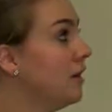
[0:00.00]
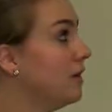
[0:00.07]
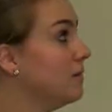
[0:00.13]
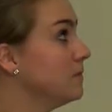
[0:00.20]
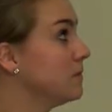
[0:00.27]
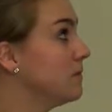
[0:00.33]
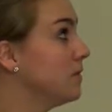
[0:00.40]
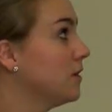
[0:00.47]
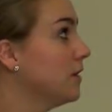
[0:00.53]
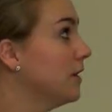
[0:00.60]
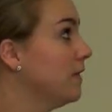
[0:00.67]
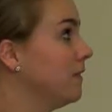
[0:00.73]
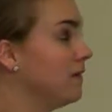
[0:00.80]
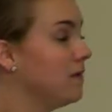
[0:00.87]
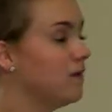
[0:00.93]
so they're
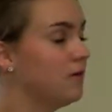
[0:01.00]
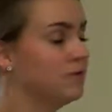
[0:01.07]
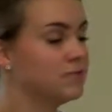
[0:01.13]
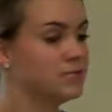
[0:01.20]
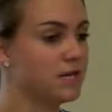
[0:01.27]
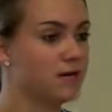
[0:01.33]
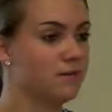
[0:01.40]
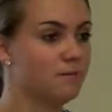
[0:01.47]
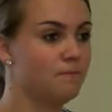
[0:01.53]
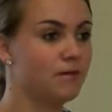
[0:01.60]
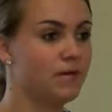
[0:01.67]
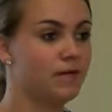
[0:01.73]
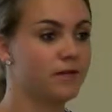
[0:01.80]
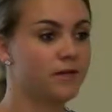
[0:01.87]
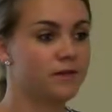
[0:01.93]
in there all the time.
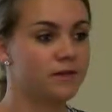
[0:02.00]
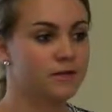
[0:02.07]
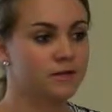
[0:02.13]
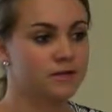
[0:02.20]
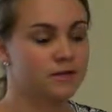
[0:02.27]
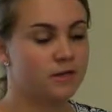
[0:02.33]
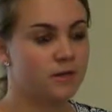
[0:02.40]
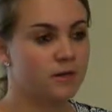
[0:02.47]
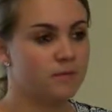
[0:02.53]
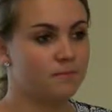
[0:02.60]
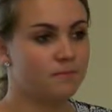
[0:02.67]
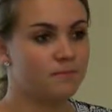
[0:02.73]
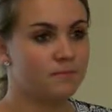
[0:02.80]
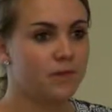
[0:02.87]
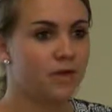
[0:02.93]
But
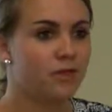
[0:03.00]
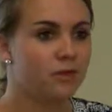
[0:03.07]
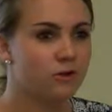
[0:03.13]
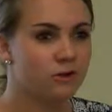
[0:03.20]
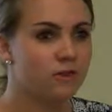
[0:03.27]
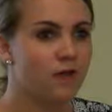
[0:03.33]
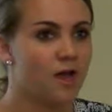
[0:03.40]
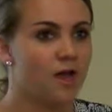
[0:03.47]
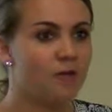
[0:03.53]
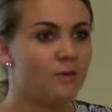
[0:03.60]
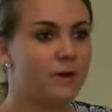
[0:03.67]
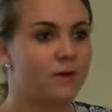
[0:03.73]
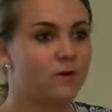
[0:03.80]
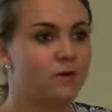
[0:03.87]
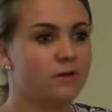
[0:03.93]
I learned a lot
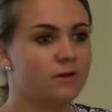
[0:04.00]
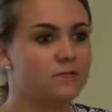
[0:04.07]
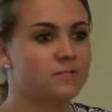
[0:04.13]
about